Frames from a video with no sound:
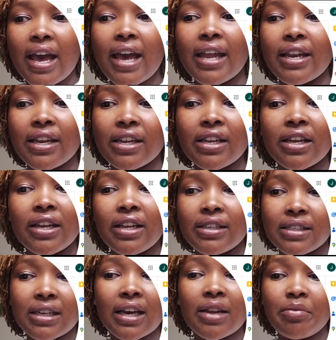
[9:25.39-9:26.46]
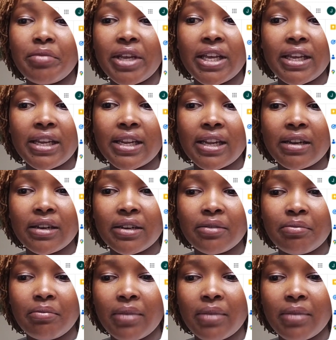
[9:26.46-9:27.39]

and it can be hidden,